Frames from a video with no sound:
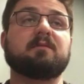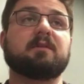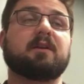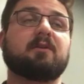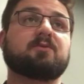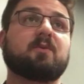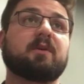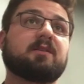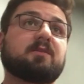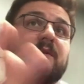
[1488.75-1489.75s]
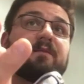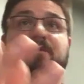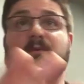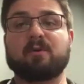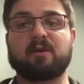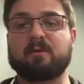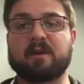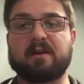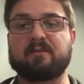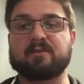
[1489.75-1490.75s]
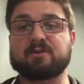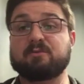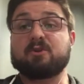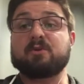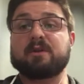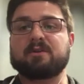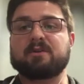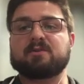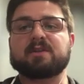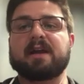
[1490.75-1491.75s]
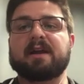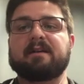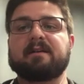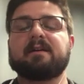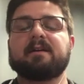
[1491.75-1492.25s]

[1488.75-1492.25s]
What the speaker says: 2024 or whatever. So 2 years there.